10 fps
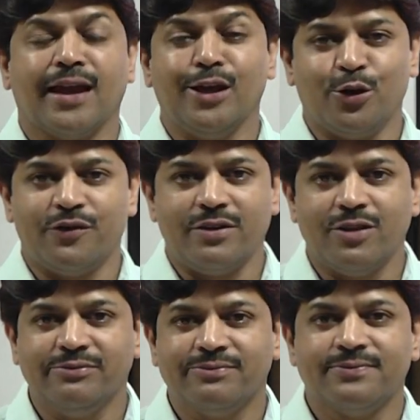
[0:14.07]
everyone.
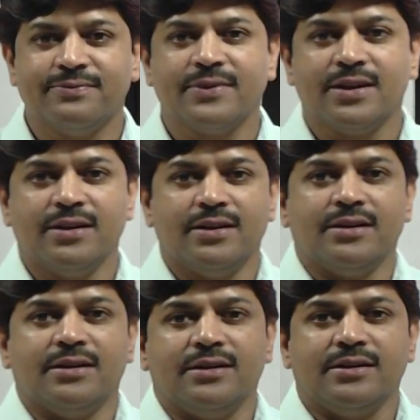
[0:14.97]

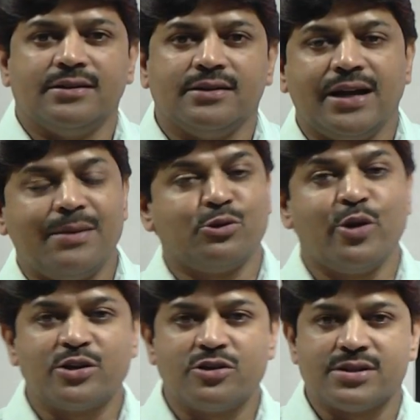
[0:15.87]
I'm going
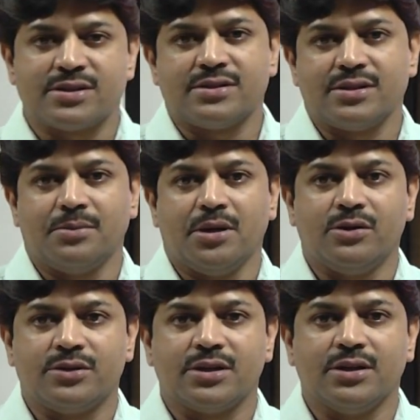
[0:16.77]
to discuss
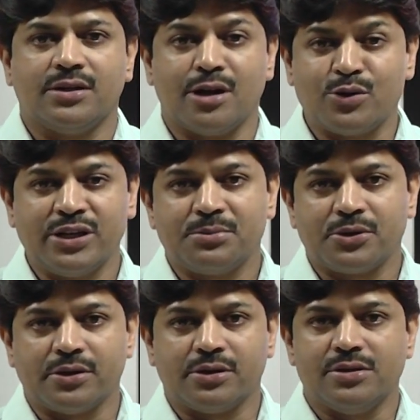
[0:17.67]
about routing
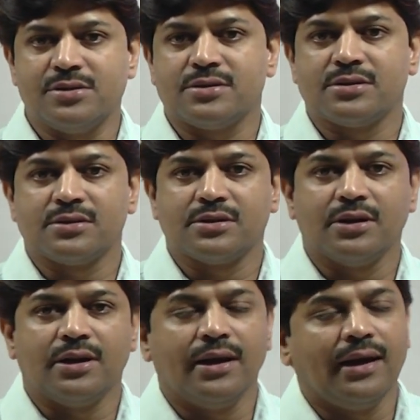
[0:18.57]
protocols.
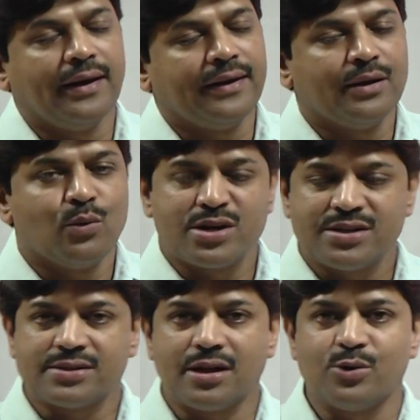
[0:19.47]
And what is
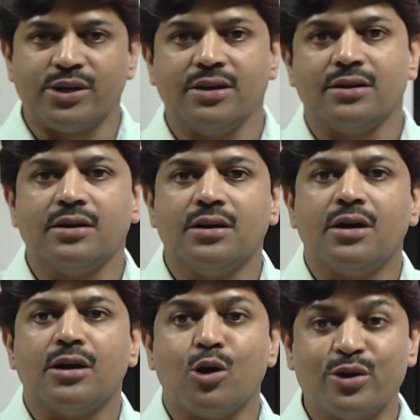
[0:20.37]
routing?
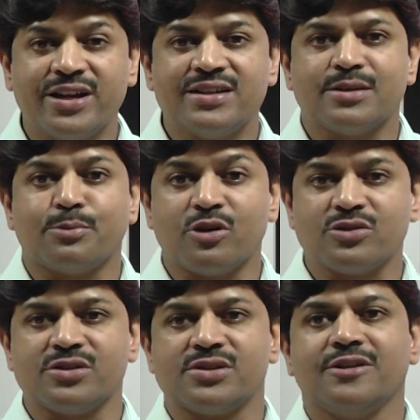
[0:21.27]
Routing is a
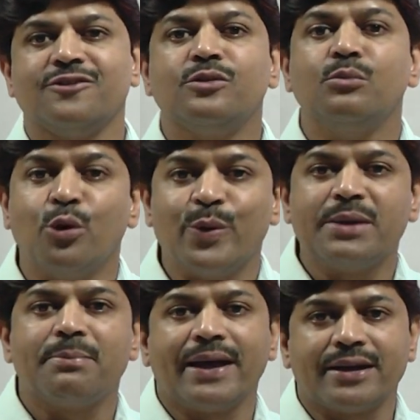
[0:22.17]
process of moving
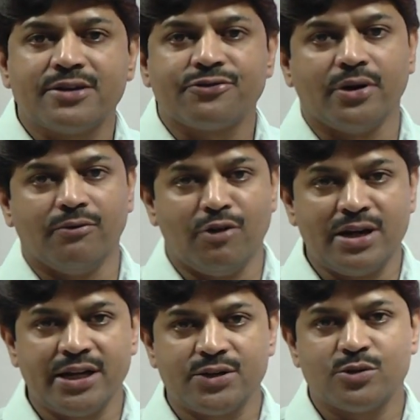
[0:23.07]
packet from one
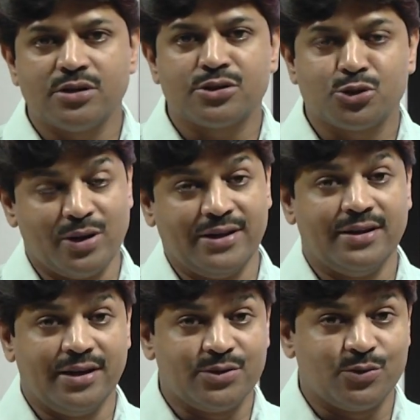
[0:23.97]
network to another
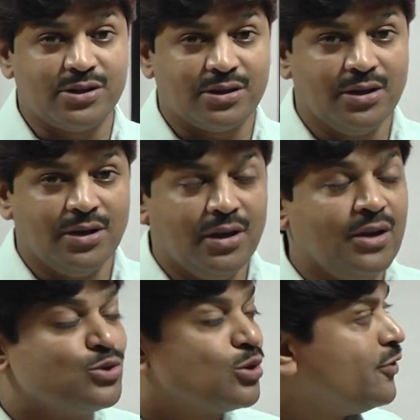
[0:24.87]
network.
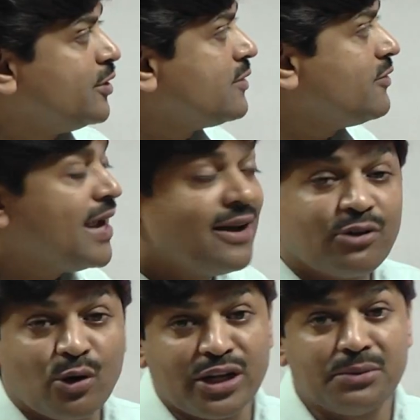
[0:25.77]
So for that we have
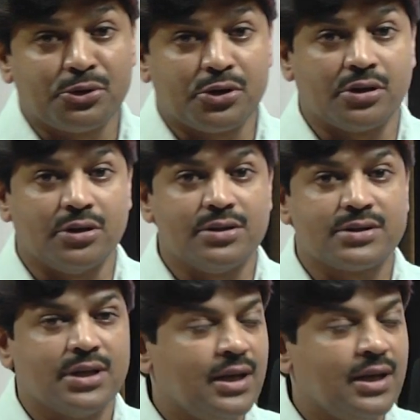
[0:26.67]
routing protocols.